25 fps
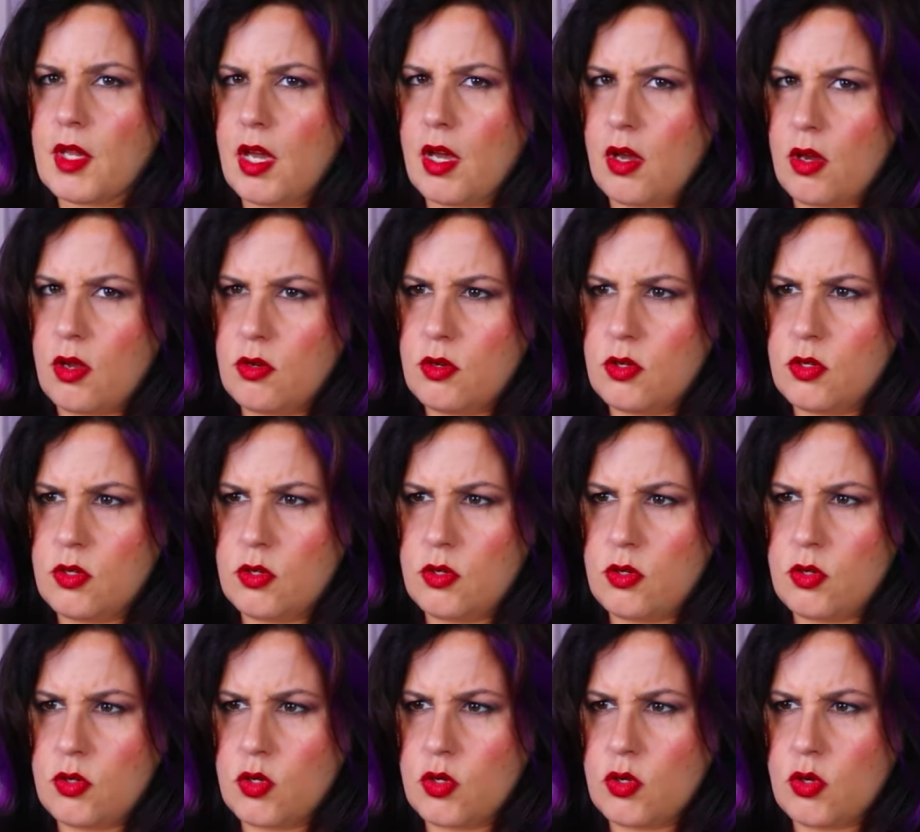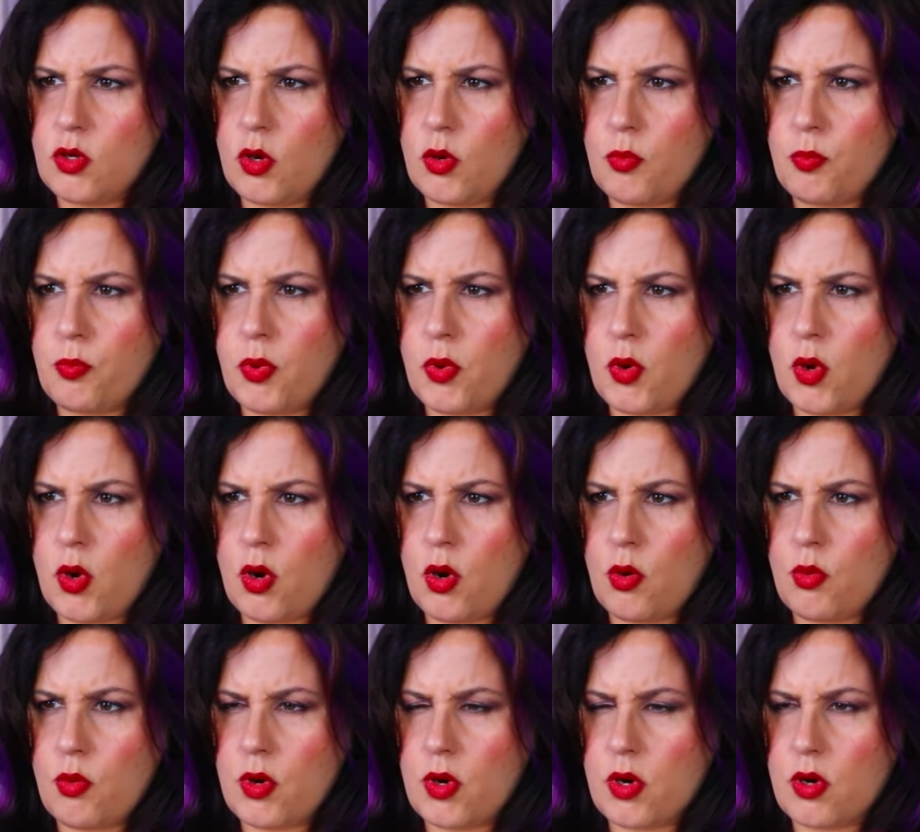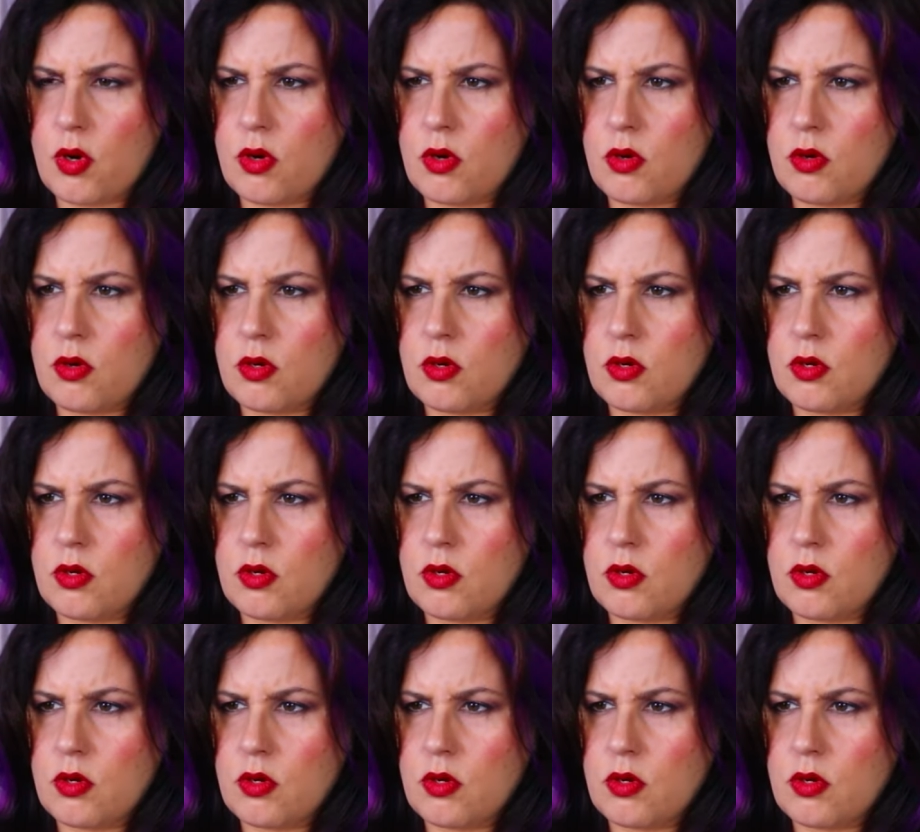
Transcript: How does she still have power?